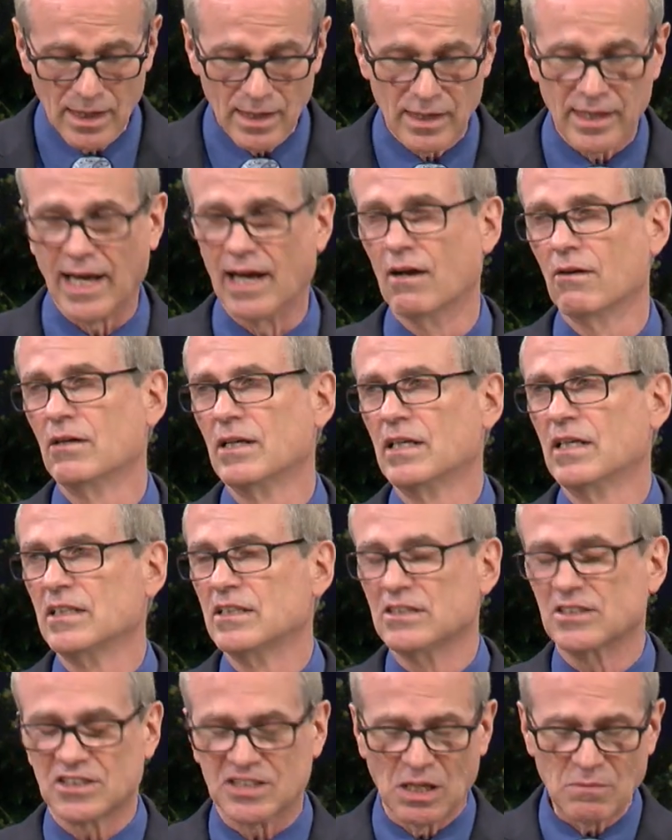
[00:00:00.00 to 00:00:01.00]
Now,
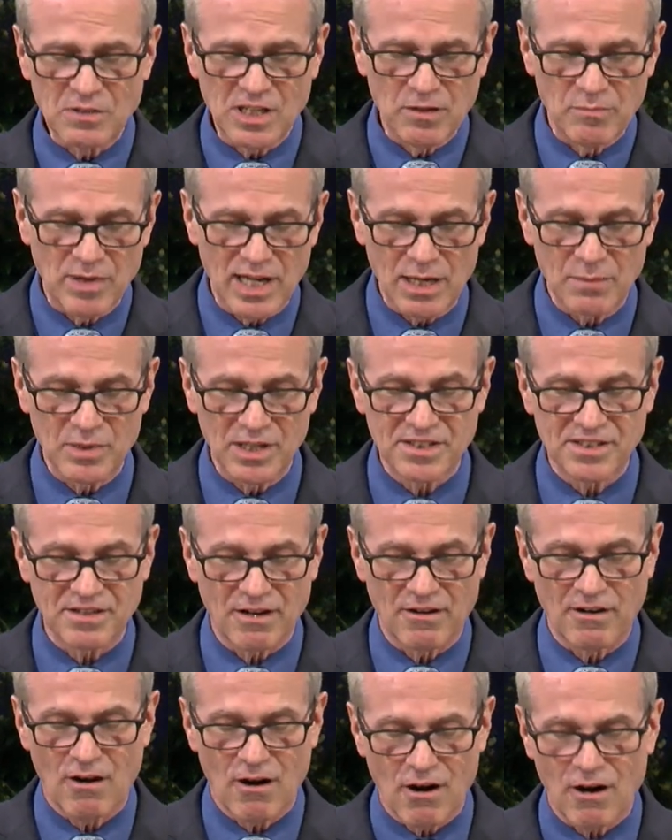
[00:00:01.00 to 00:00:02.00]
some commandments
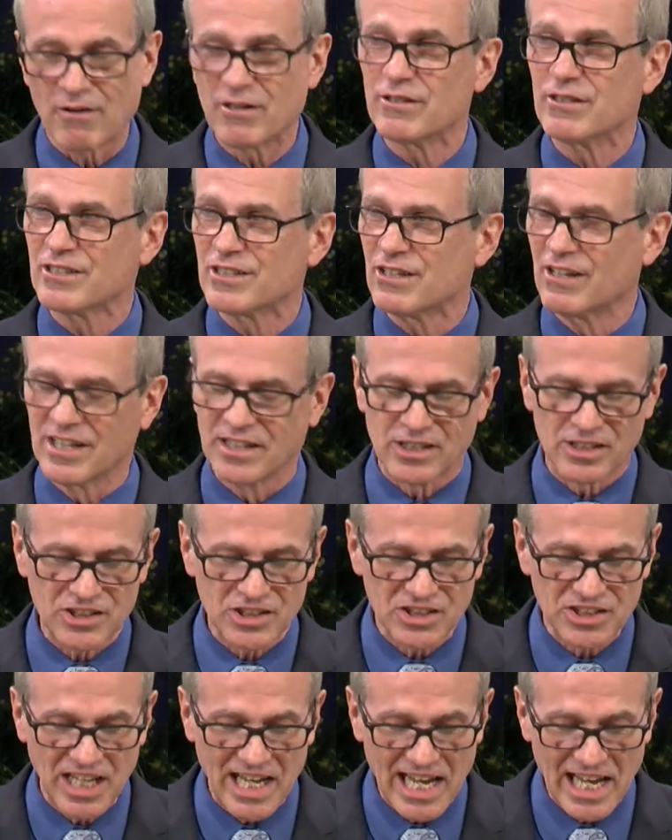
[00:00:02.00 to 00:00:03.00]
are harder to
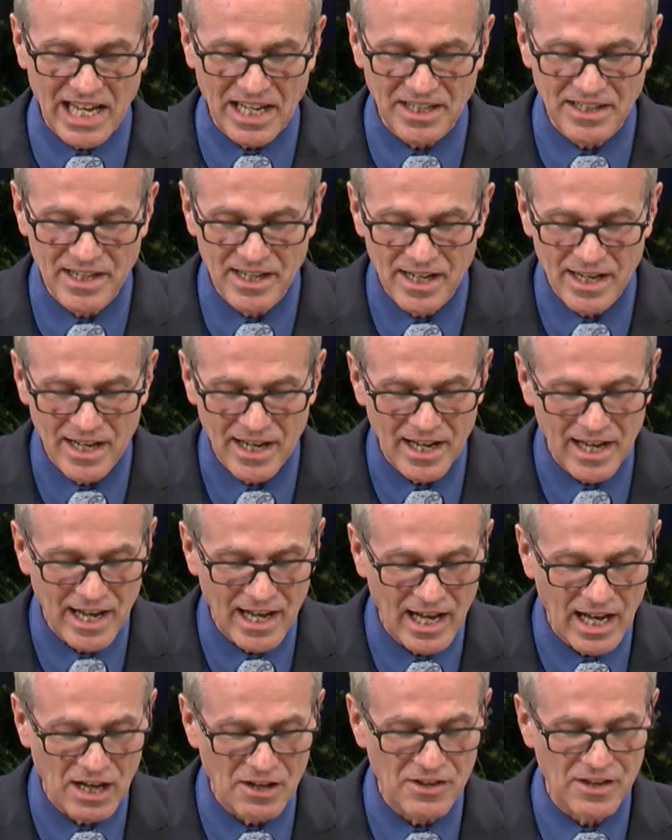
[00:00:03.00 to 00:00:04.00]
understand
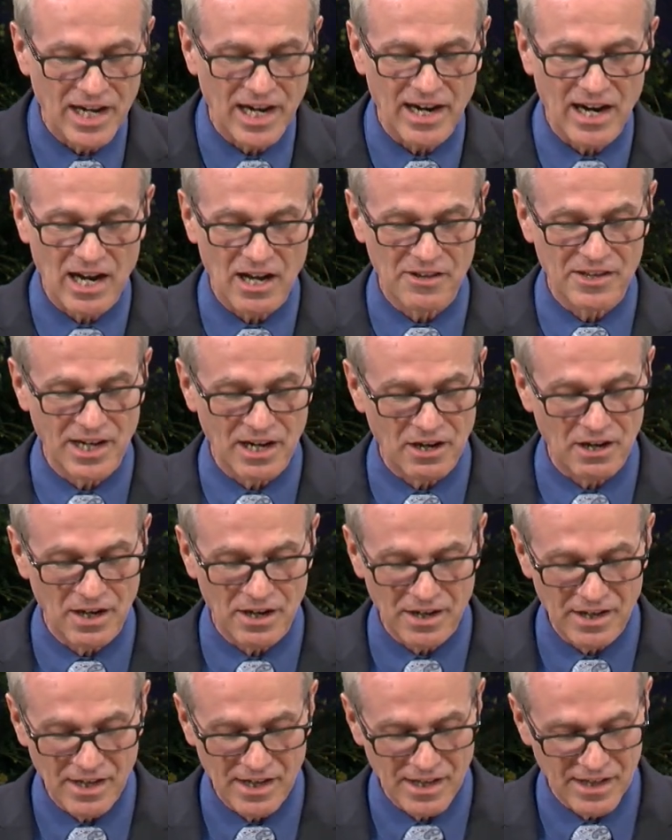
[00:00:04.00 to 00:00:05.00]
how, that, how
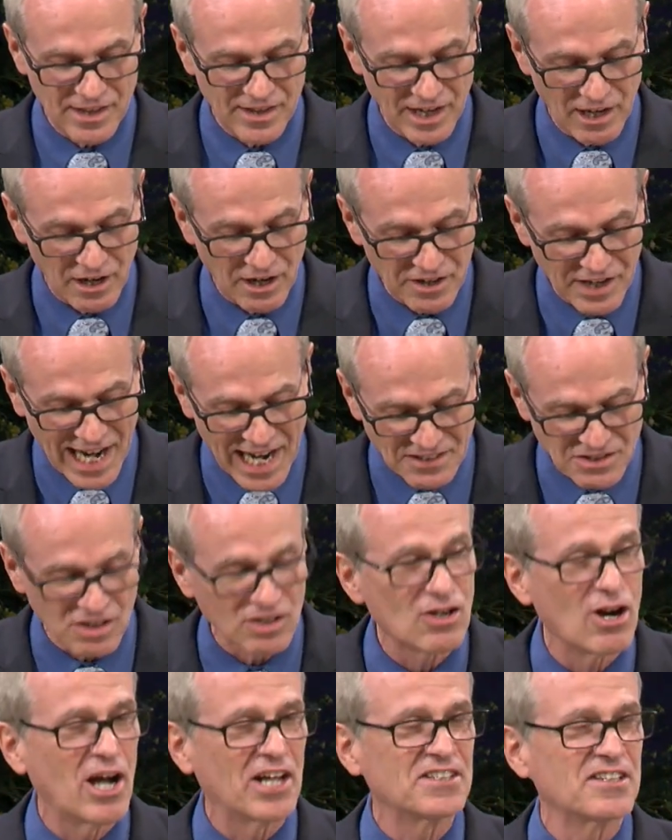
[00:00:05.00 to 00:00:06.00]
there, there are natural
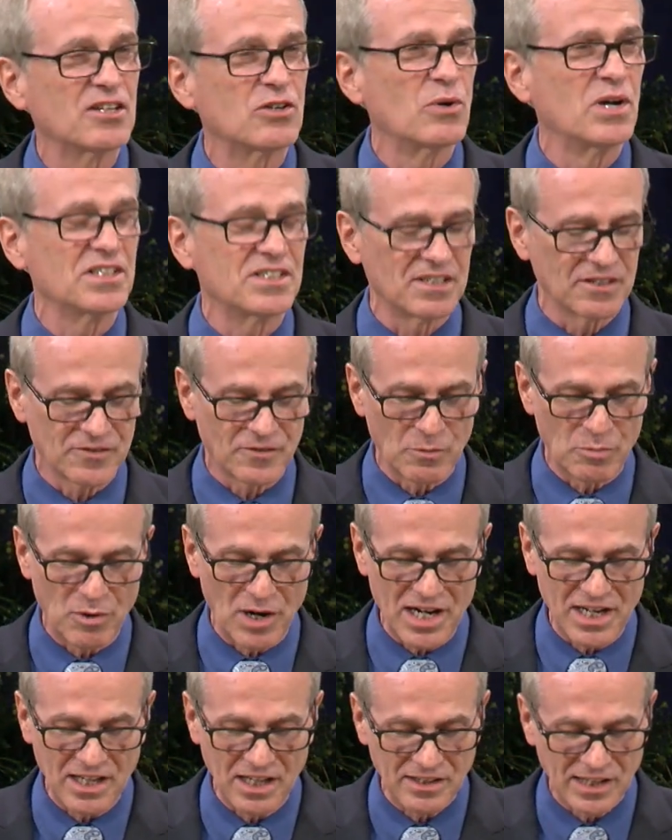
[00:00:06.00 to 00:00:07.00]
consequences for
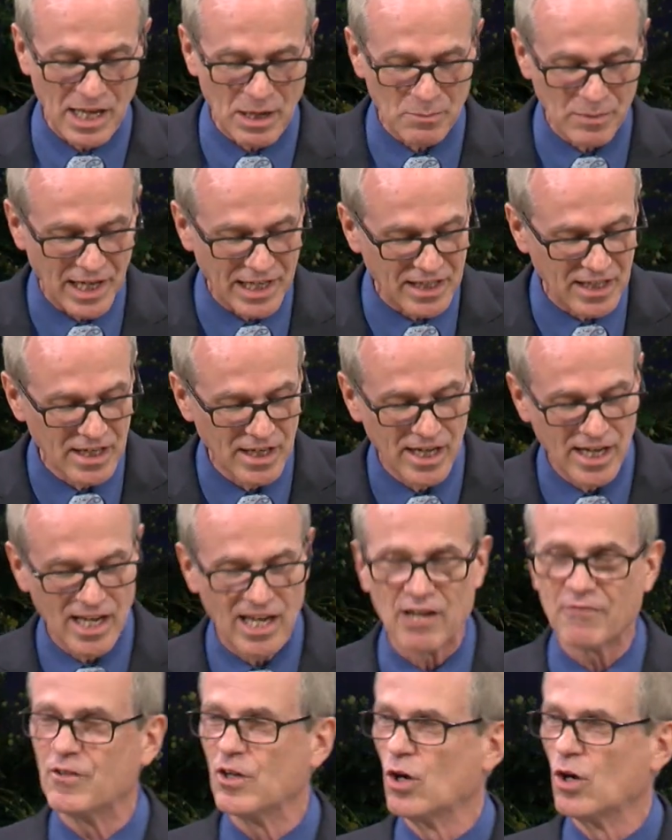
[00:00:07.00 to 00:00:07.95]
breaking them. Like if